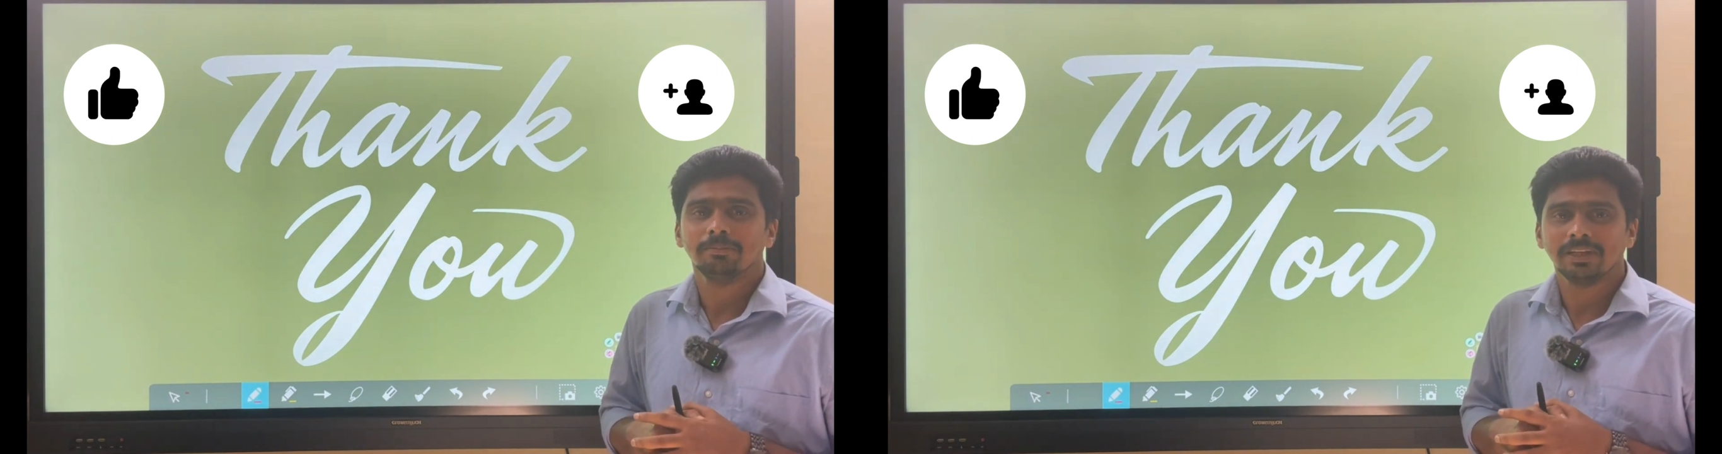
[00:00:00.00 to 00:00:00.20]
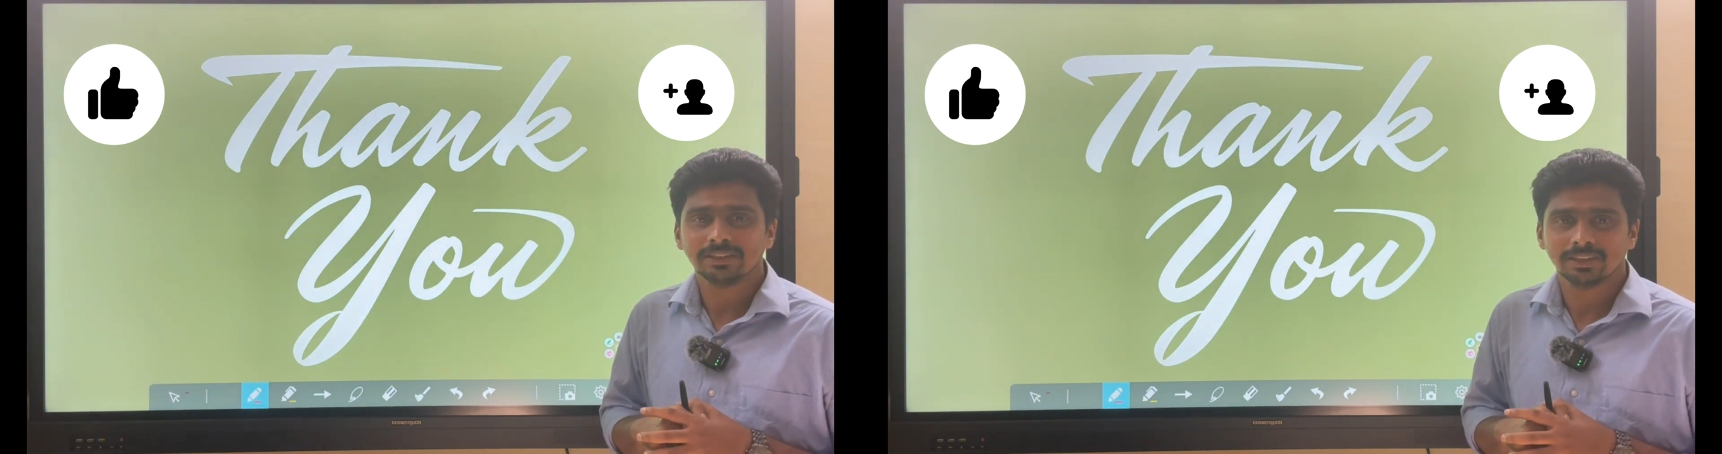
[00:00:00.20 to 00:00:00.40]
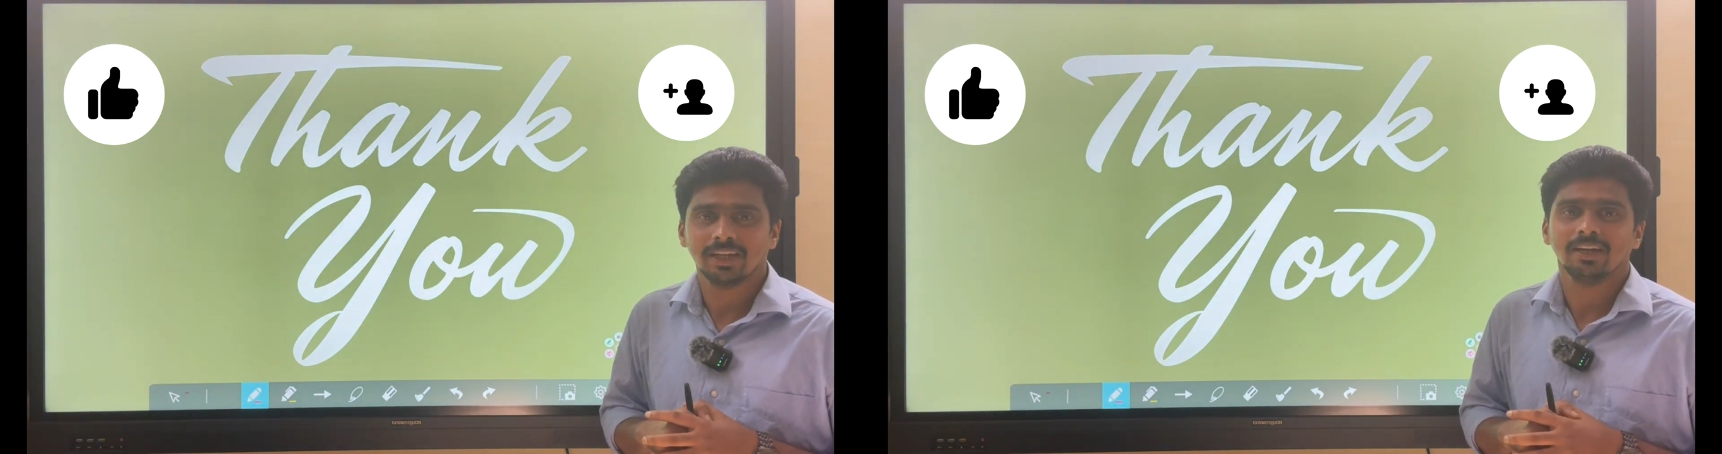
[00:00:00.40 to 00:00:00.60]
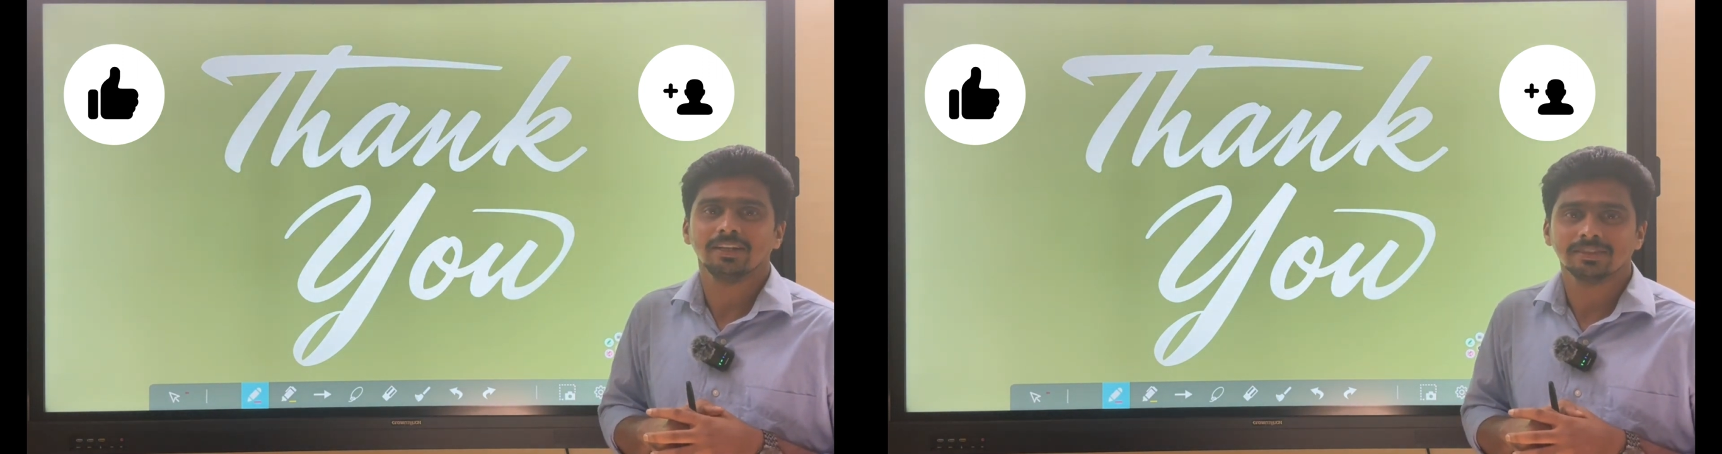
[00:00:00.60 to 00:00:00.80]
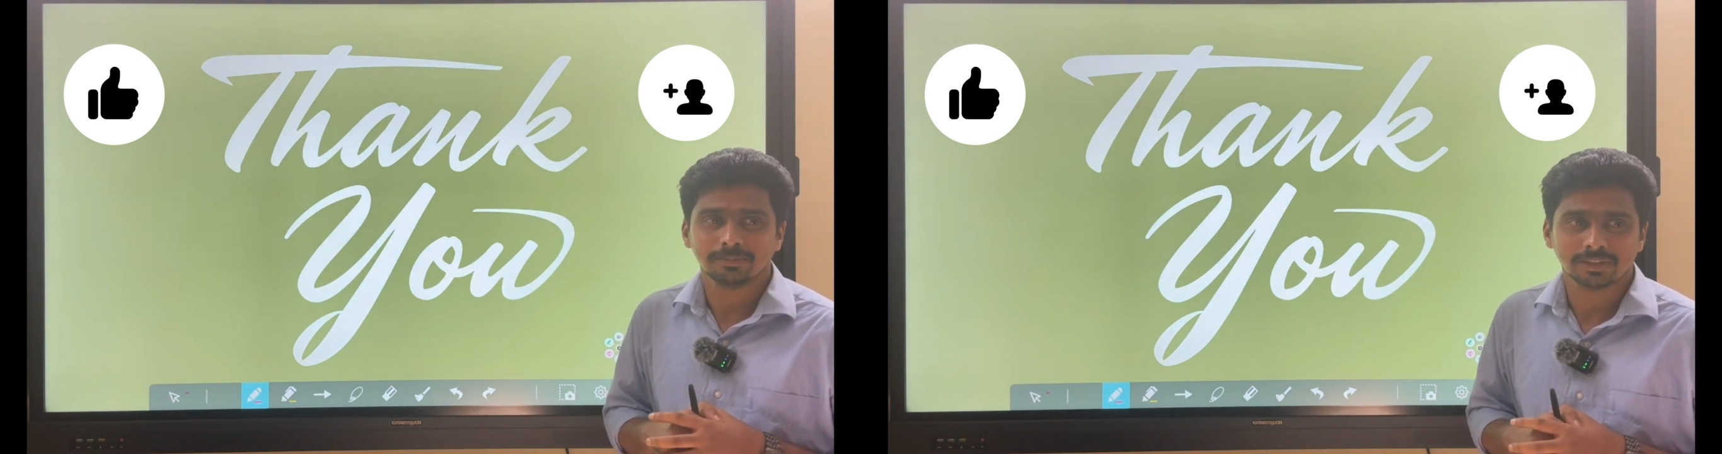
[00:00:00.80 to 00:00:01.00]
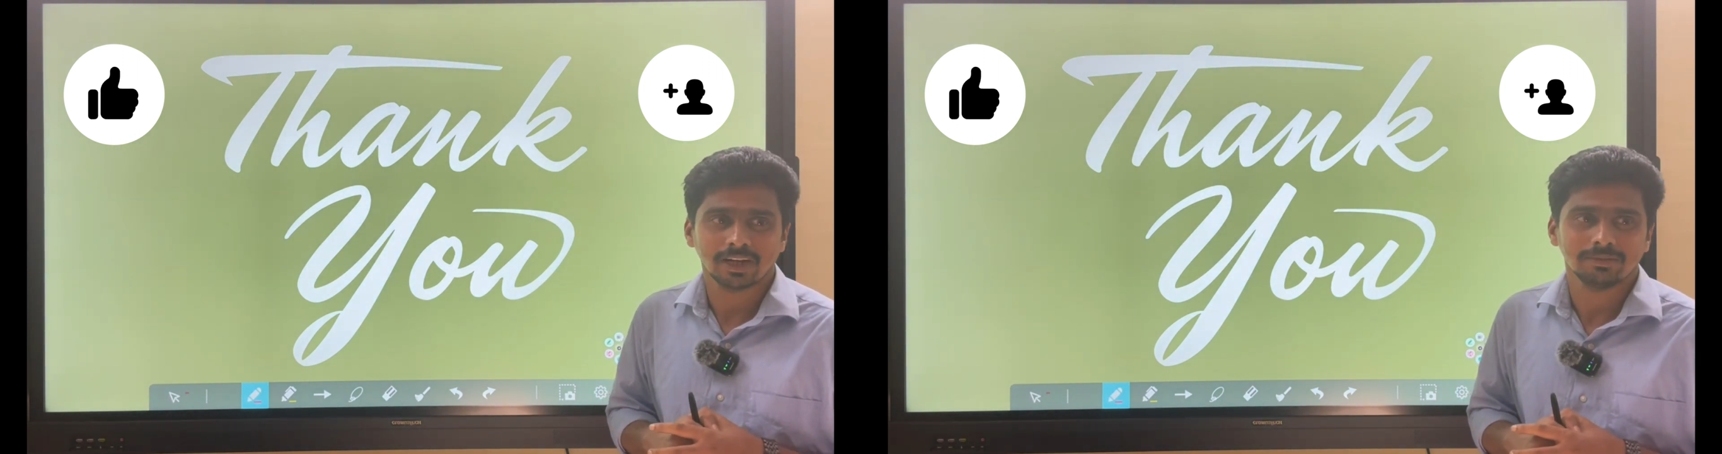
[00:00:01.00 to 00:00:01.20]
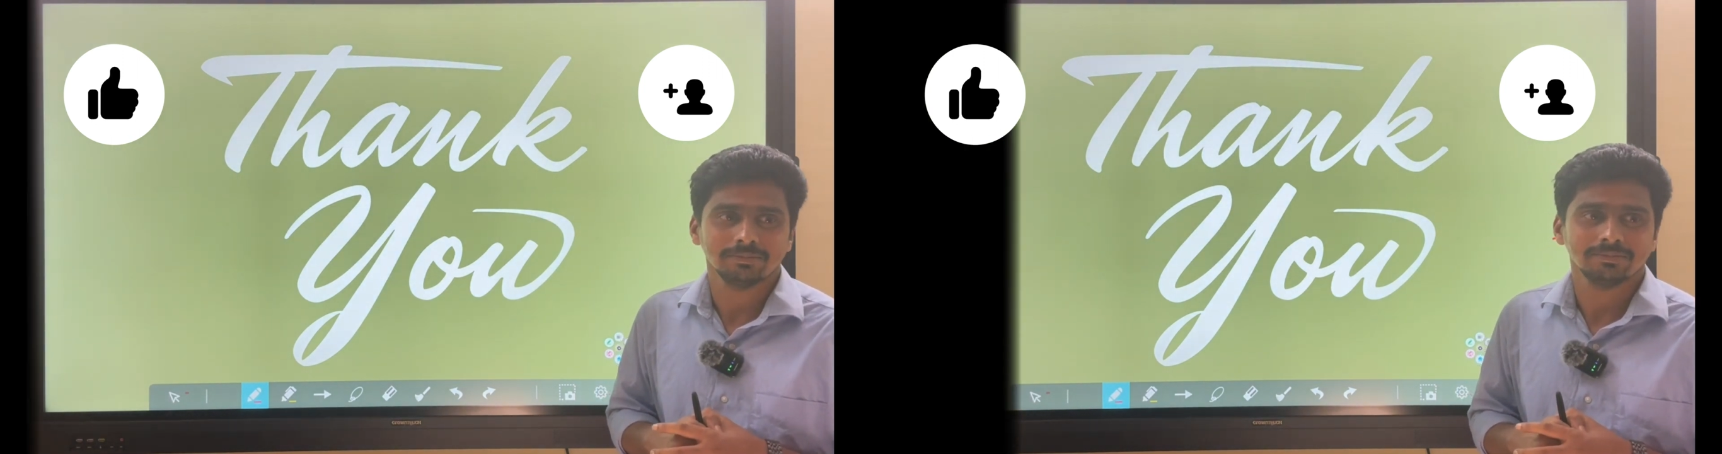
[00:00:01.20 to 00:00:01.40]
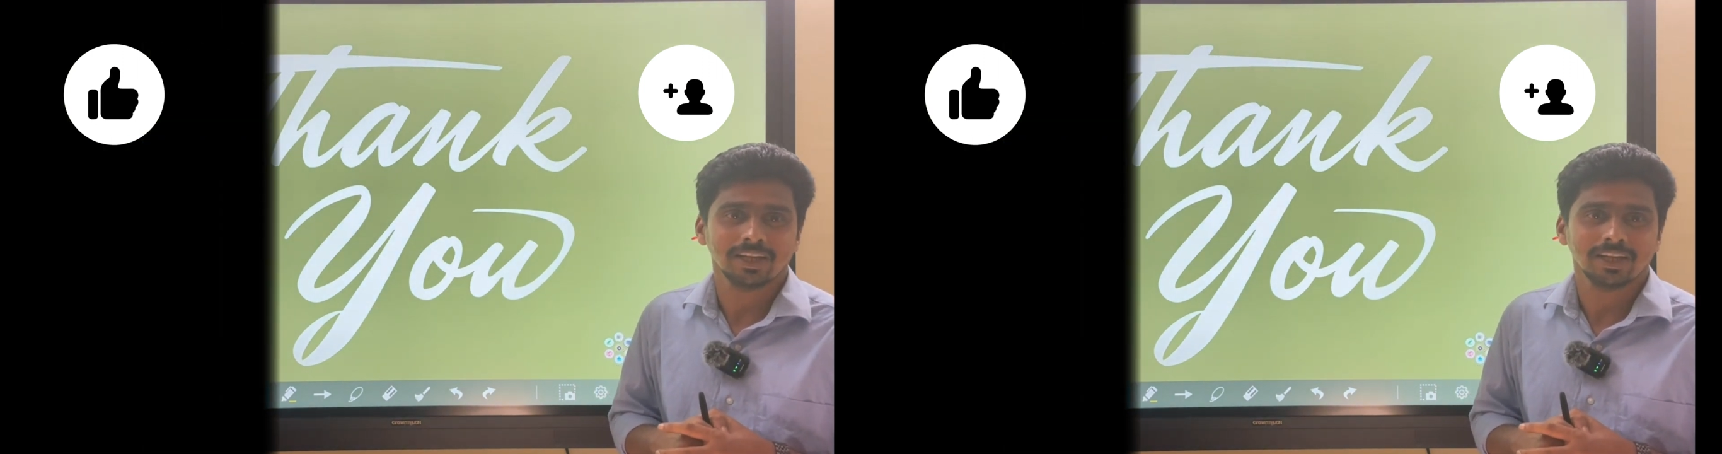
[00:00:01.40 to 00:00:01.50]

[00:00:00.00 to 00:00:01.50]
please share and subscribe.